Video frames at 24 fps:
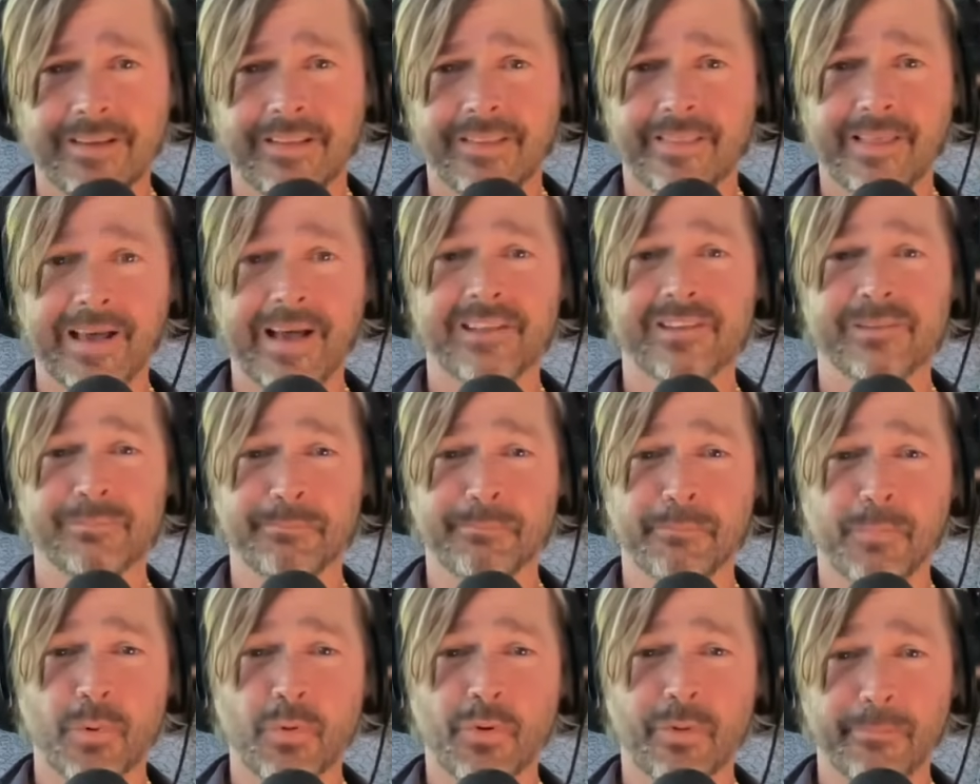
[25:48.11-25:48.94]
That's
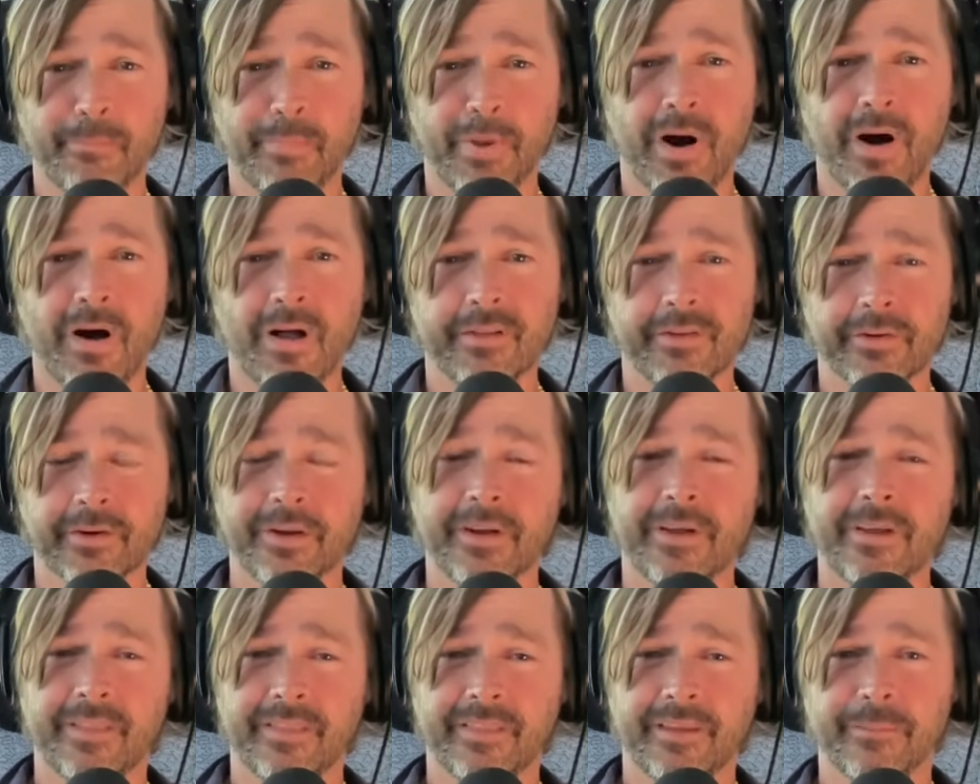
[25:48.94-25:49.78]
more baller
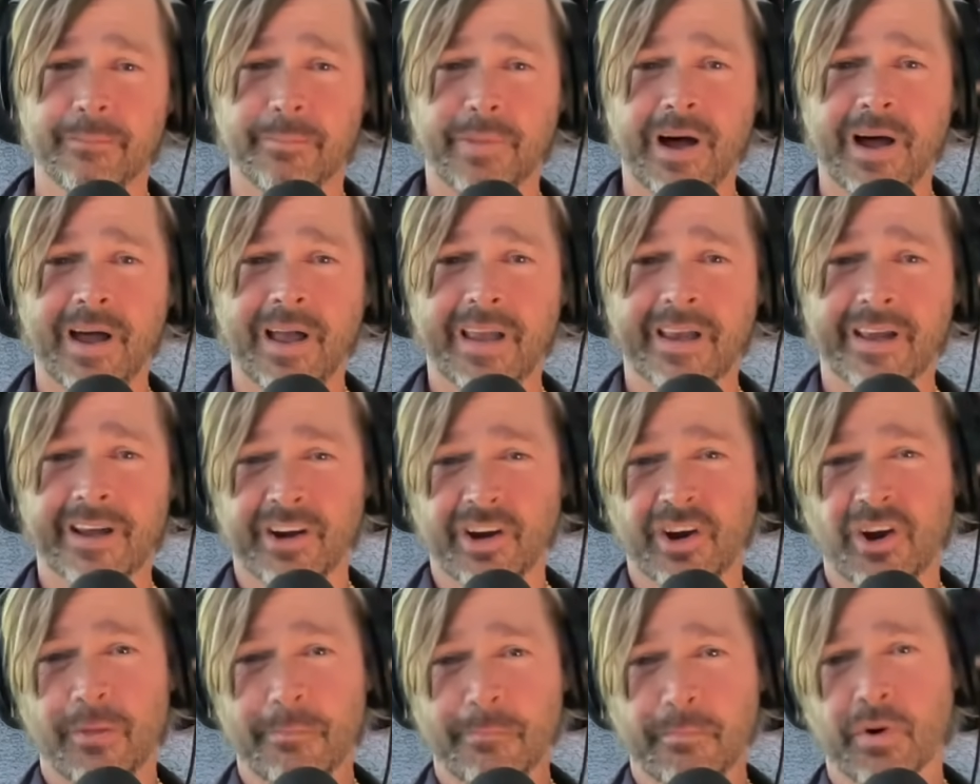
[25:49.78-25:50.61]
than buying a
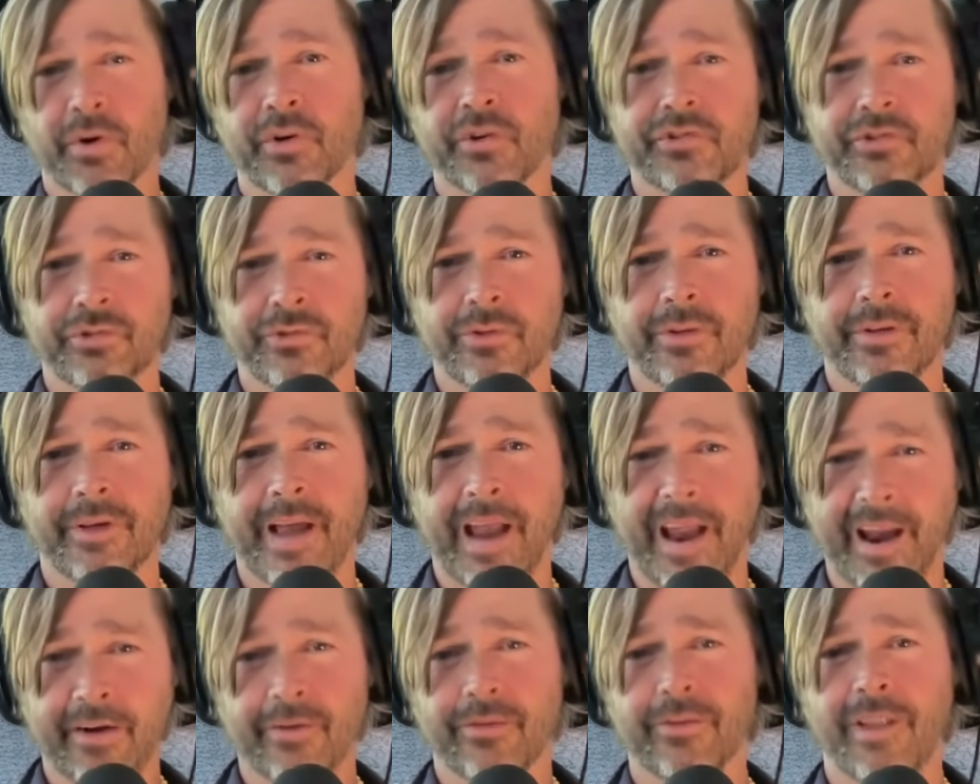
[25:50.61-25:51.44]
commercial
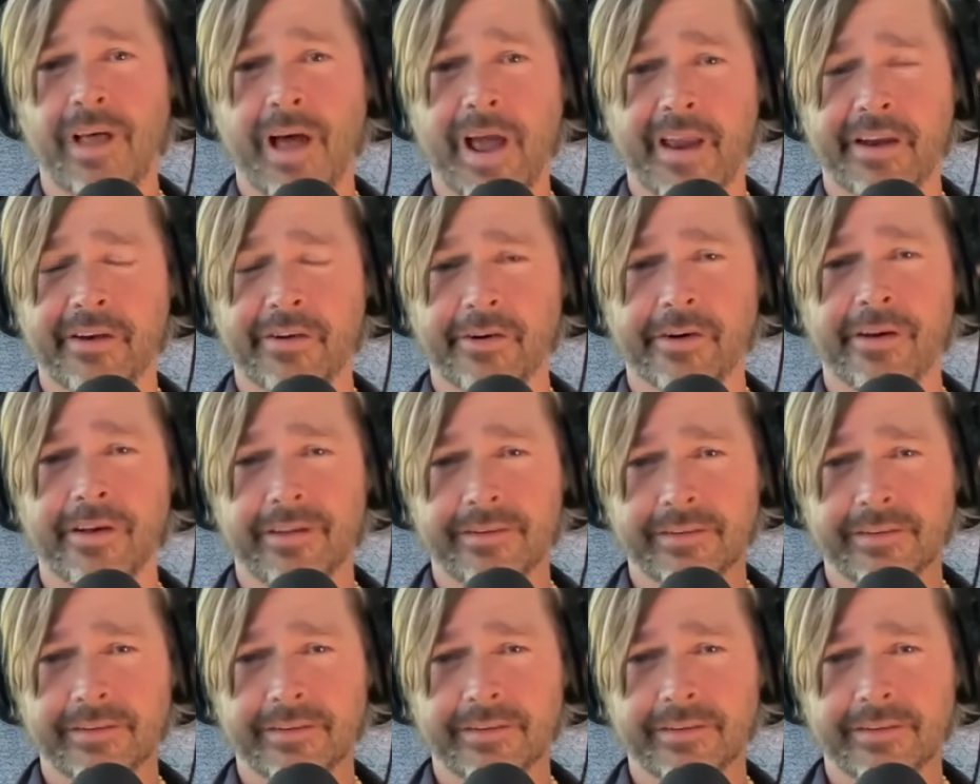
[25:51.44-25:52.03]
airliner